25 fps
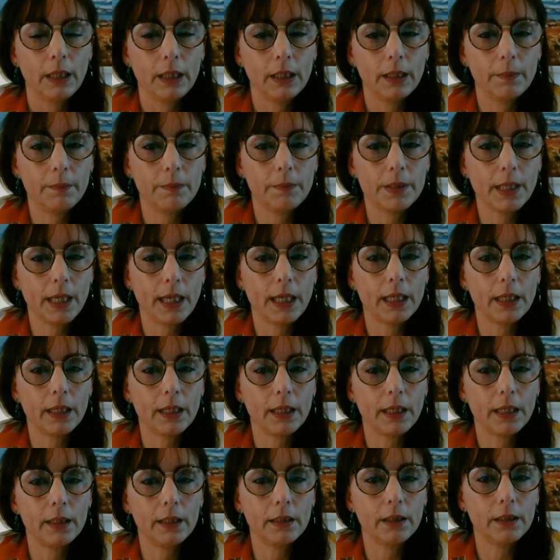saying,
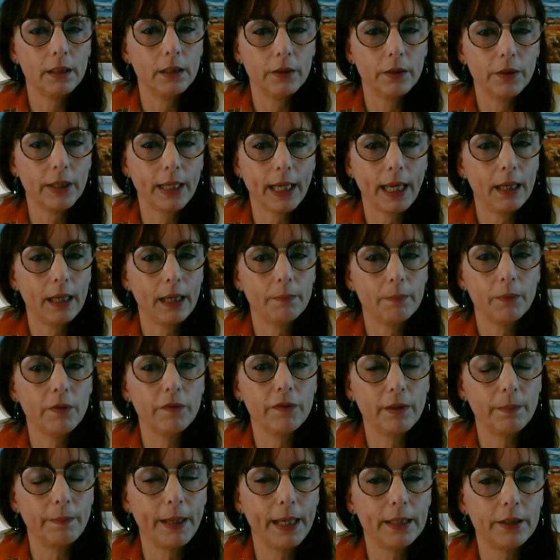you can't move the
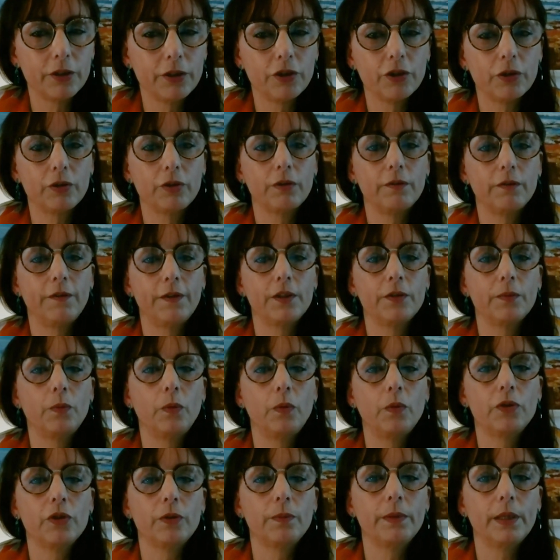bed due to a fitted
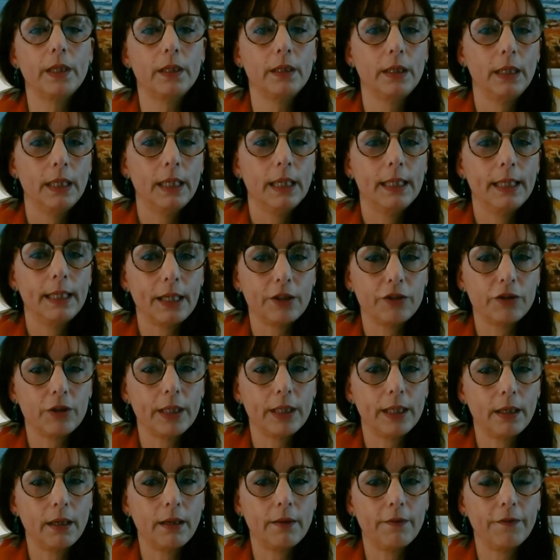wardrobe, then naturally
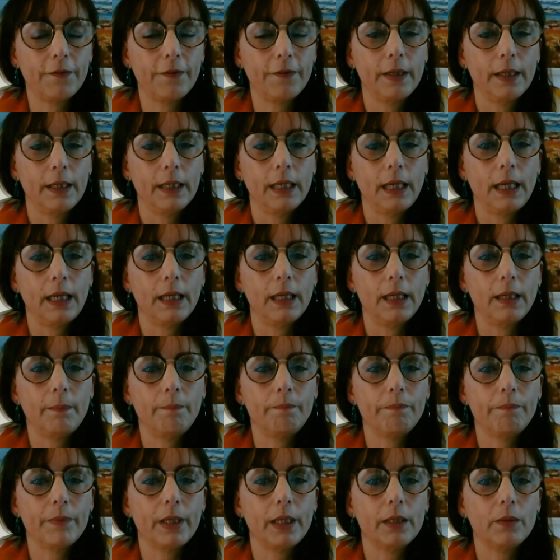enough,
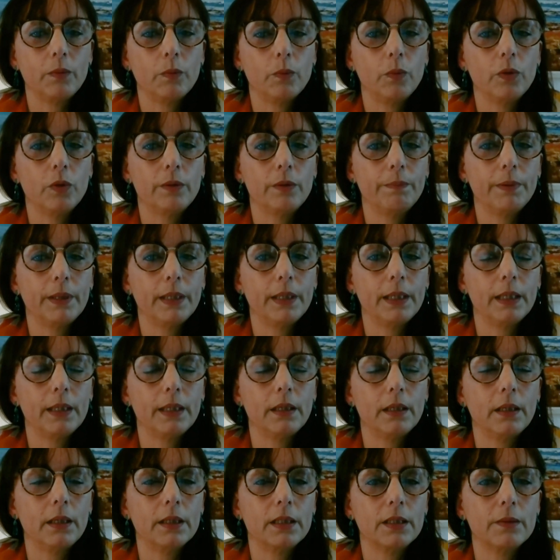it would
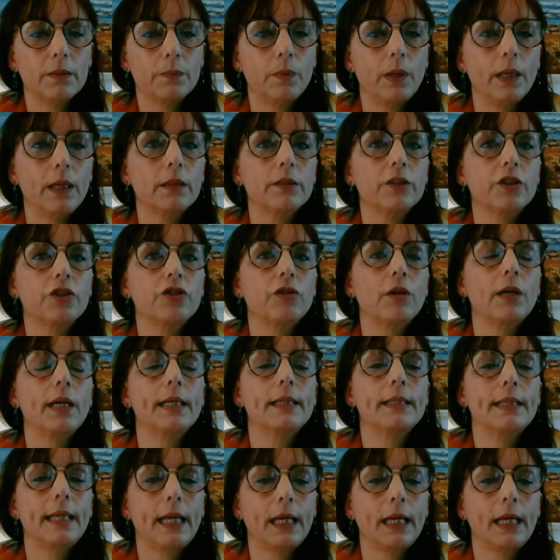be as well to try
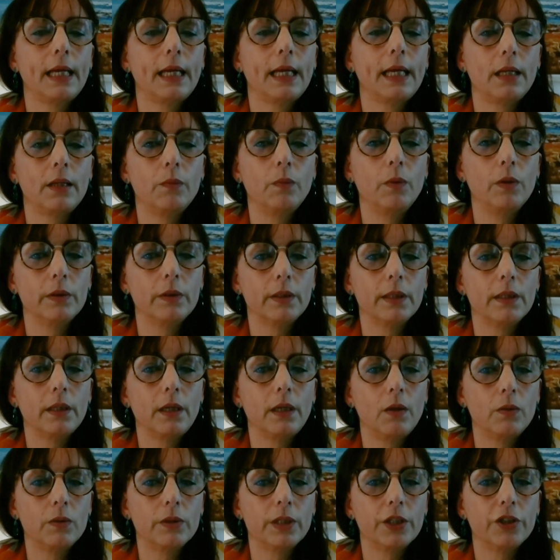and tackle what the
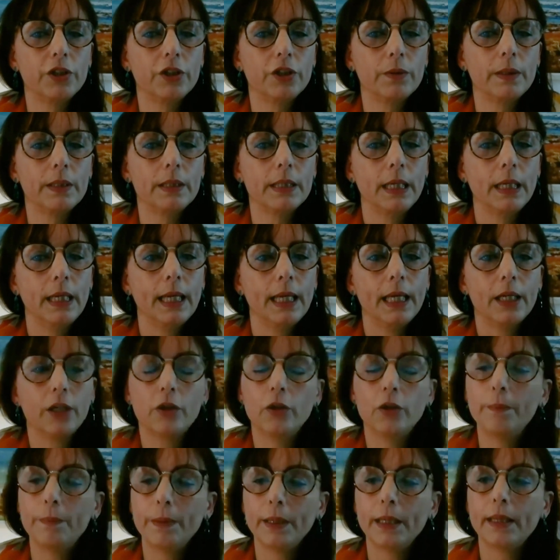cold issue is. It
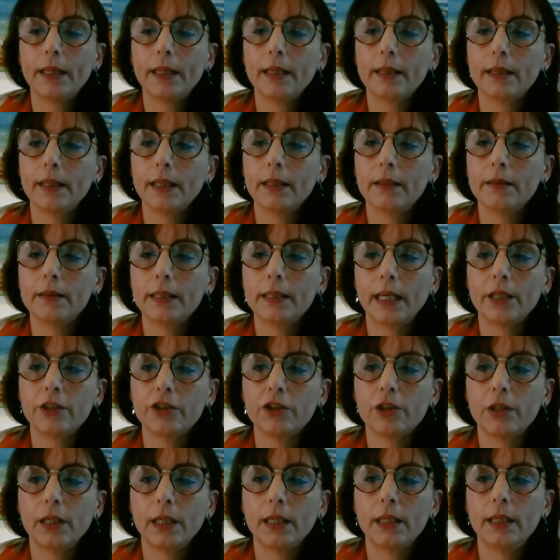could be that there's
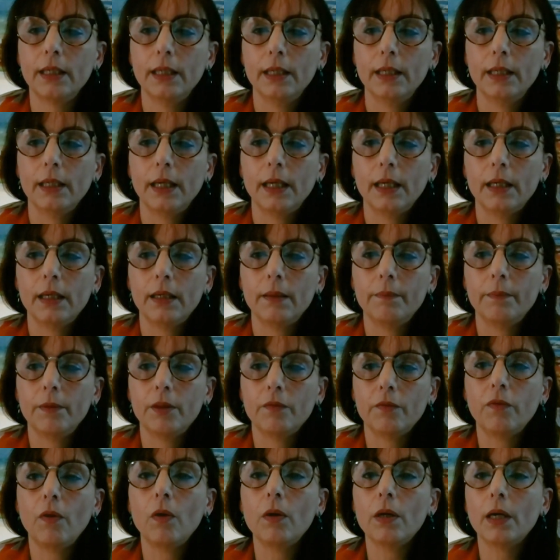actually the
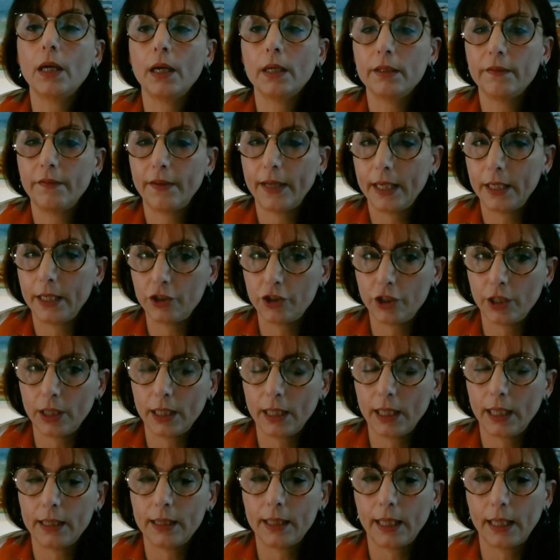wrong kind of energy
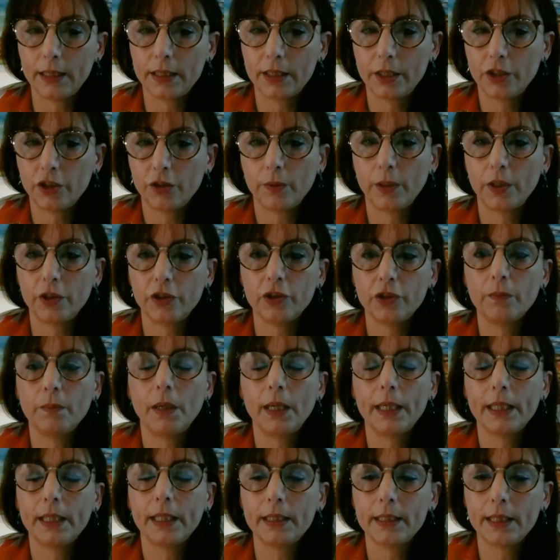in that situation. You
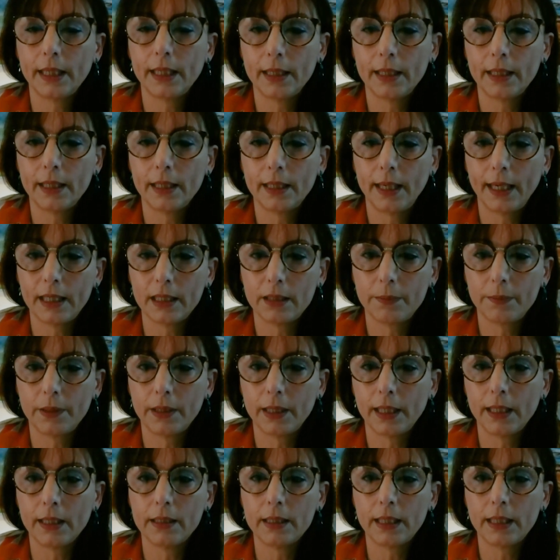might need to get an expert
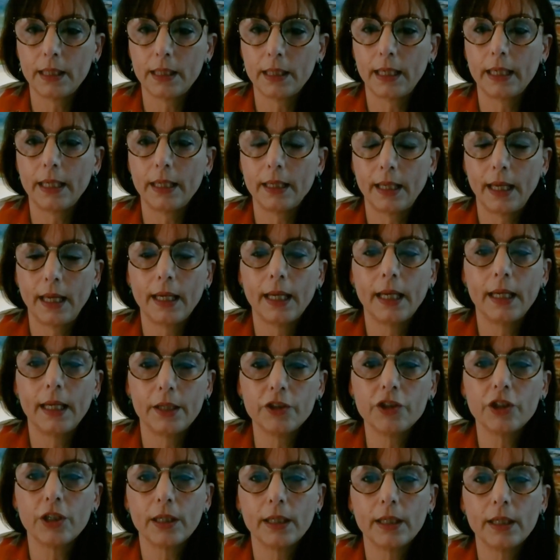in to clear that
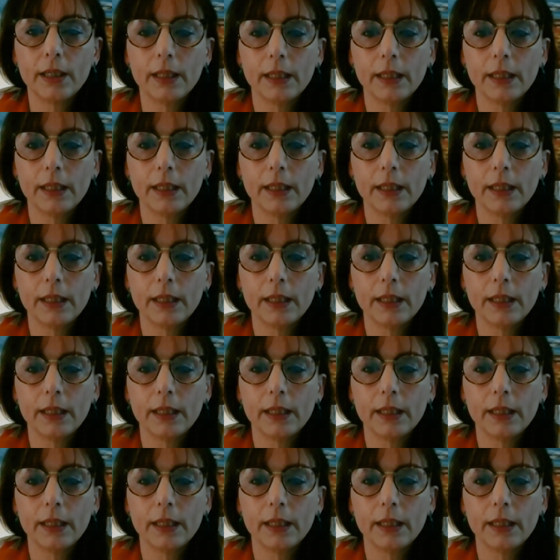energy.